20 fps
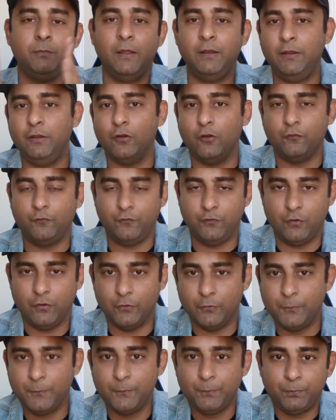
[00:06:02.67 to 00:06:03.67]
many of
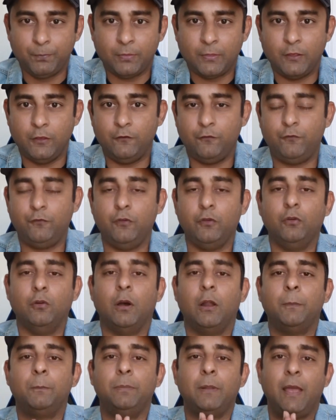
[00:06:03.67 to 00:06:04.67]
you, if you
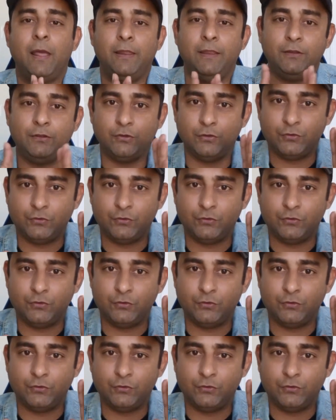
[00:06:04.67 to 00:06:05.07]
are planning